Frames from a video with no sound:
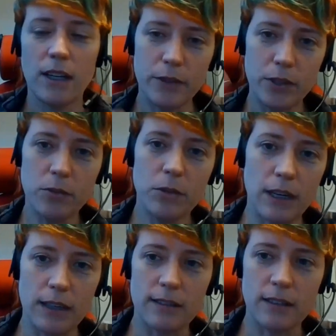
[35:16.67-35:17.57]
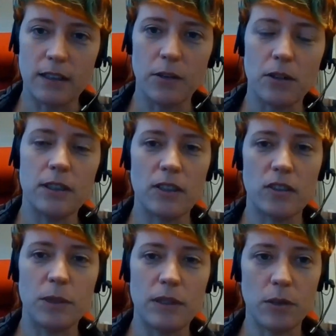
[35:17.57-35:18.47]
have you guys in the
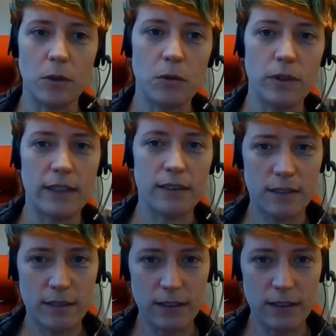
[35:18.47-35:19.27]
audience been told that